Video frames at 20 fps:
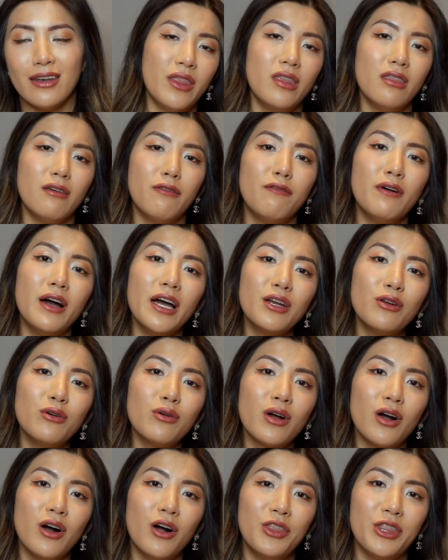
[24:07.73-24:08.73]
And then the final
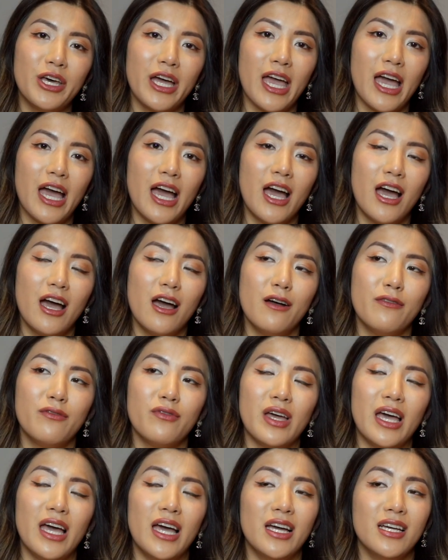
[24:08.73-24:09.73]
con that I
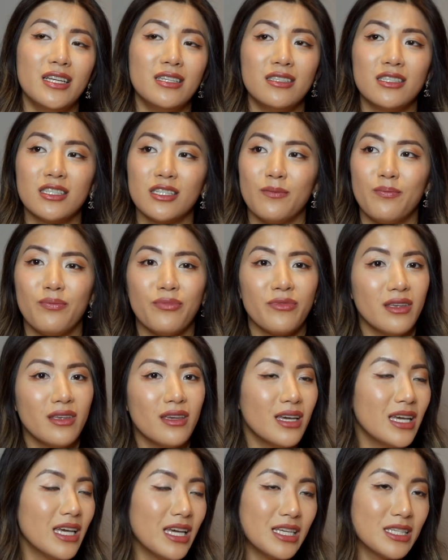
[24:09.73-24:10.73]
have, and
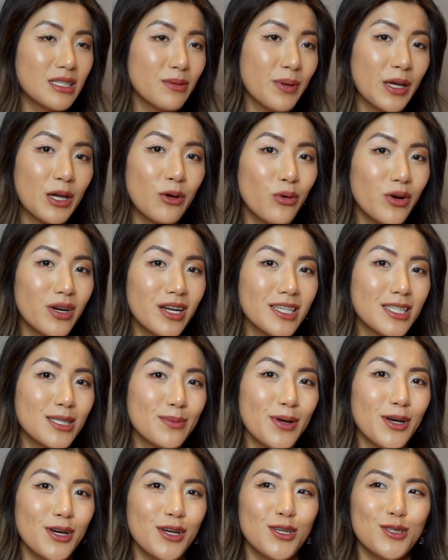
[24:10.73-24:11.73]
it is a big one, I
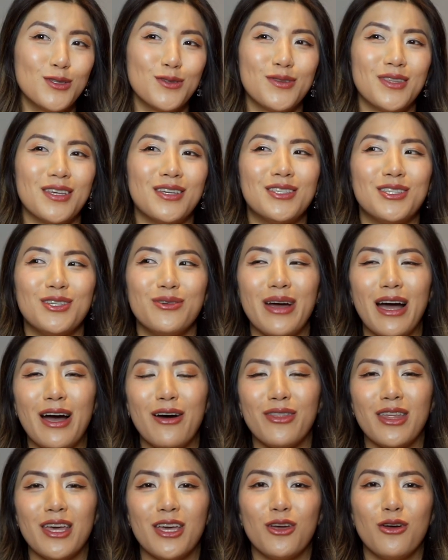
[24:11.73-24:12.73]
suppose. Those of you
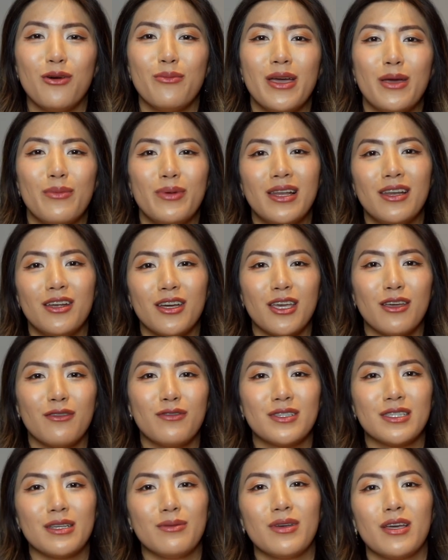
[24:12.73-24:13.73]
out there who are maybe looking
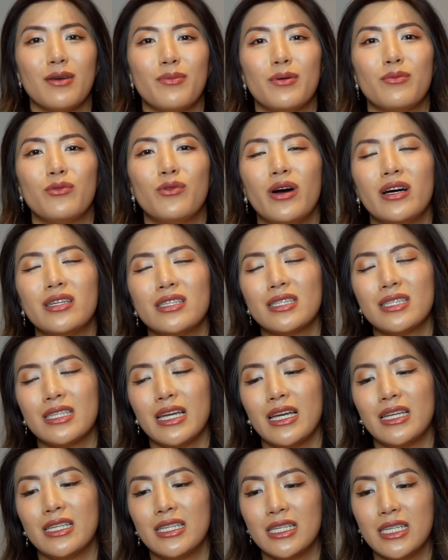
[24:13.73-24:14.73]
for something a bit more
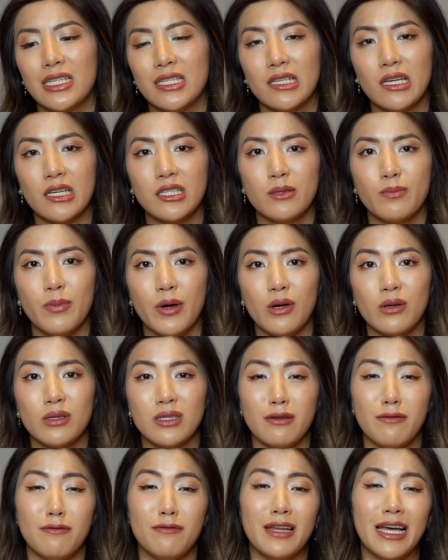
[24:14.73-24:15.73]
understated is, I suppose,
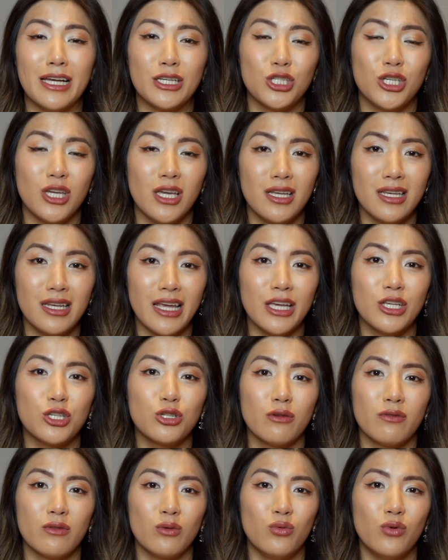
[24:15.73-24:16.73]
the flashy
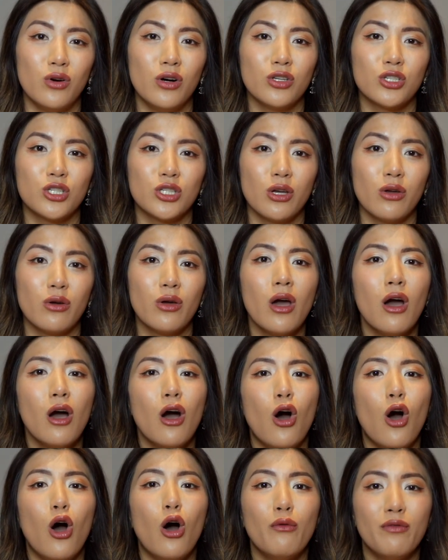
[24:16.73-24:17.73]
nature of the watch. So
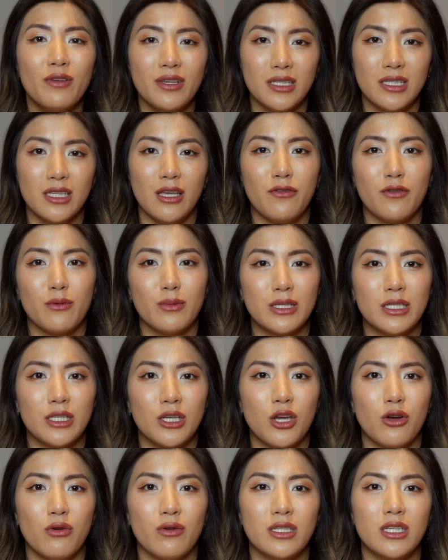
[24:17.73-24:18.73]
obviously from a
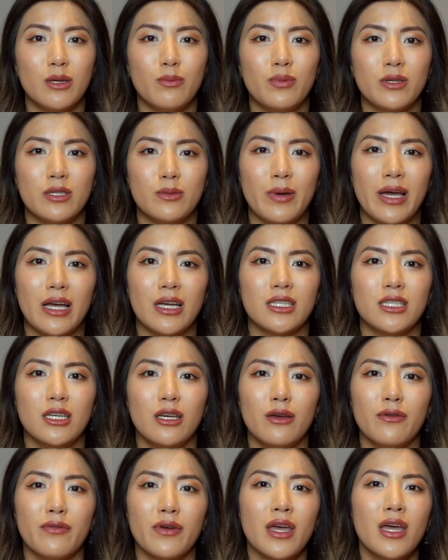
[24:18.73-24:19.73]
security
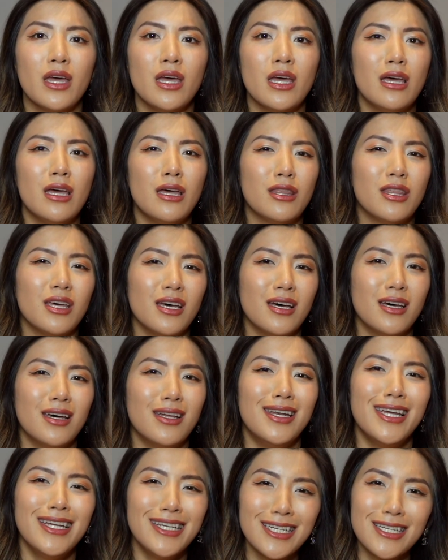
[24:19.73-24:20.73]
perspective, the
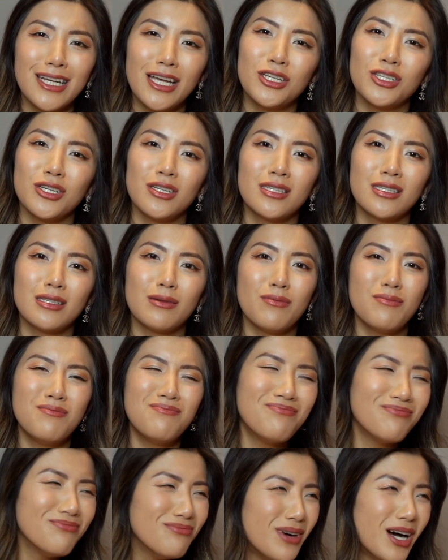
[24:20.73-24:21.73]
Lady Datejust
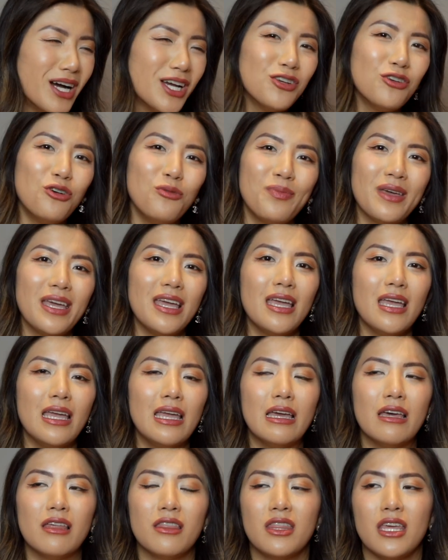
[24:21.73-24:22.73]
might not
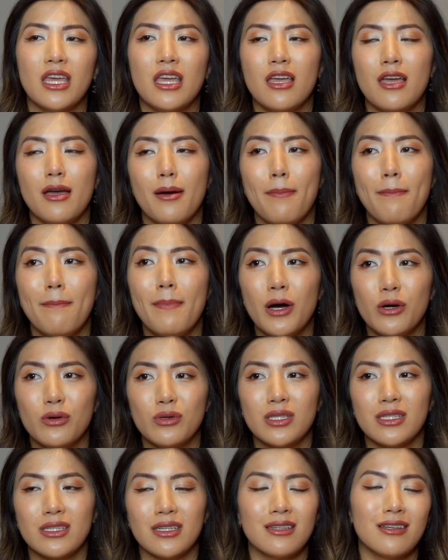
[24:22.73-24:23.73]
be the
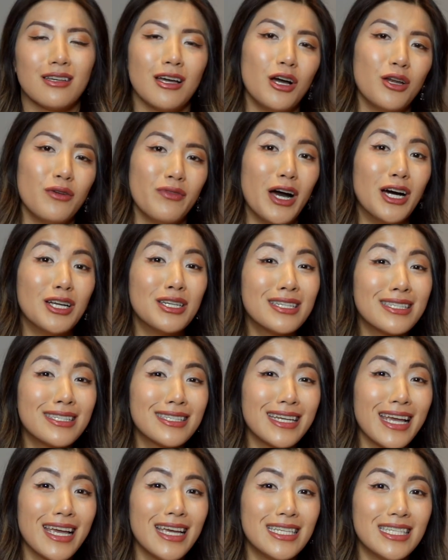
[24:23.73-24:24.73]
most kind of
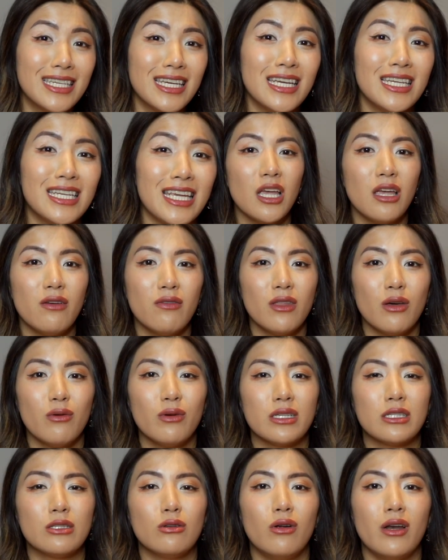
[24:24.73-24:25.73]
understated, even though
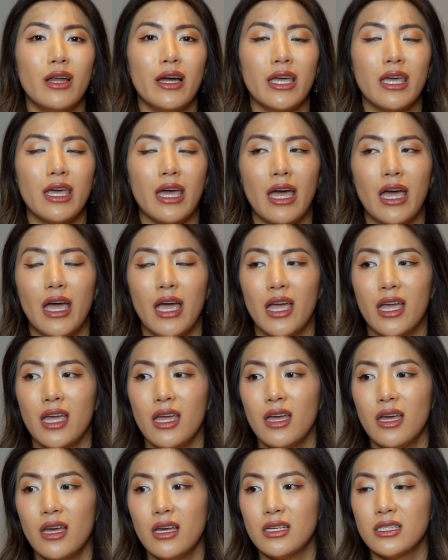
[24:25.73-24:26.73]
it's not like
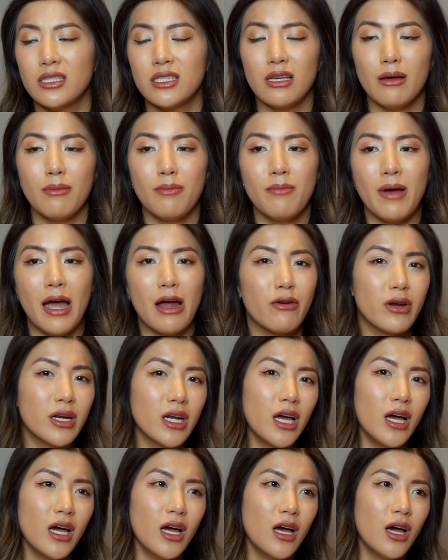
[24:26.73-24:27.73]
a
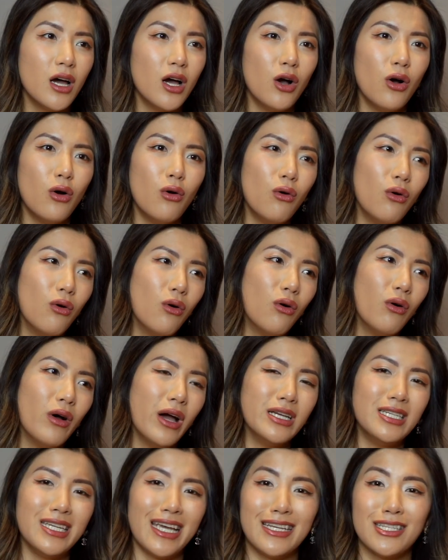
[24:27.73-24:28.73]
Submariner or
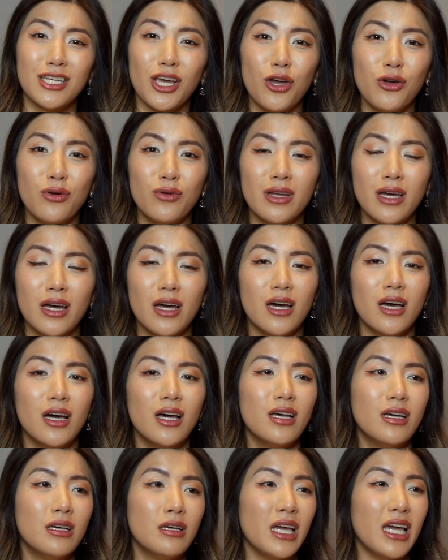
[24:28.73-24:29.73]
a Daytona,
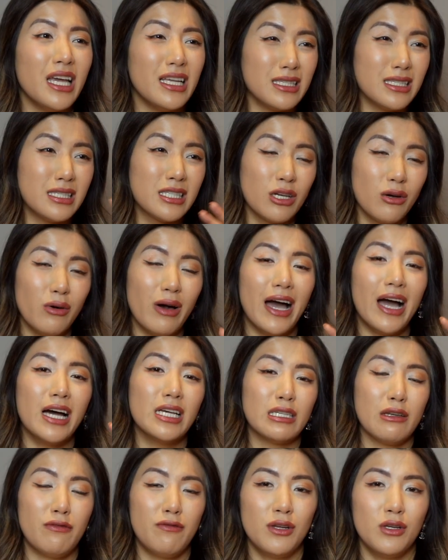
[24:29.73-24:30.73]
it still
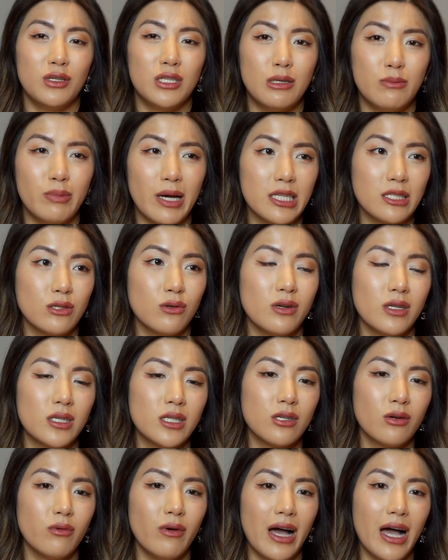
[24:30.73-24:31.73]
has a fluted bezel, it
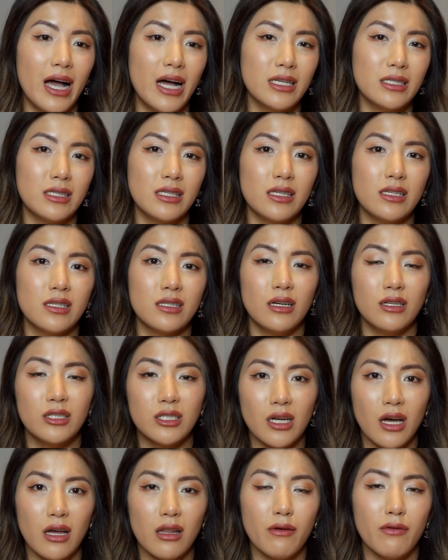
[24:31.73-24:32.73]
still has the
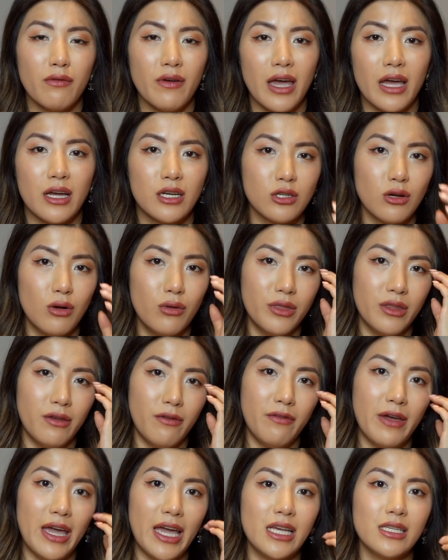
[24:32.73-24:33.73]
sundial effect on the
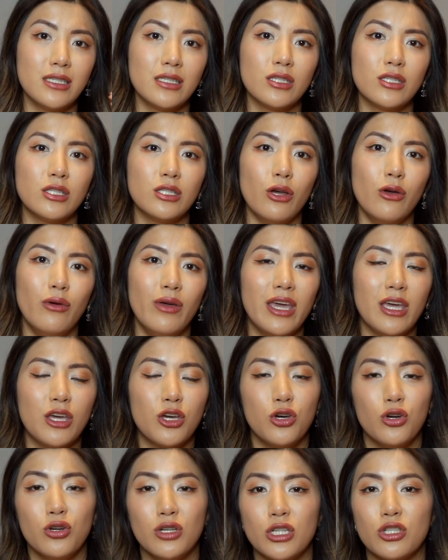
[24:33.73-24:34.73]
face, so it
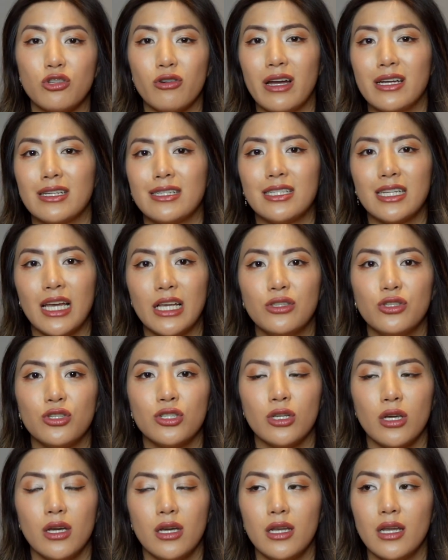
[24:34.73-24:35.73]
could attract
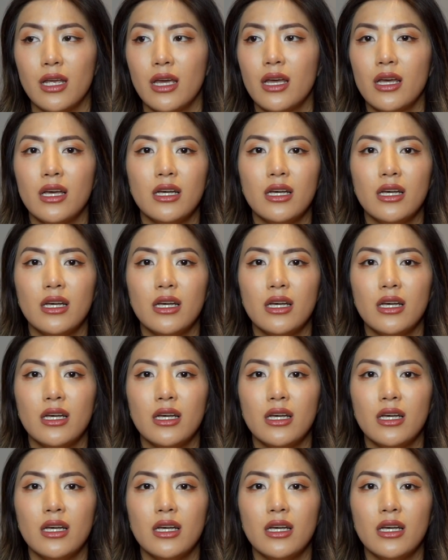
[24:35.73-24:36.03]
attention.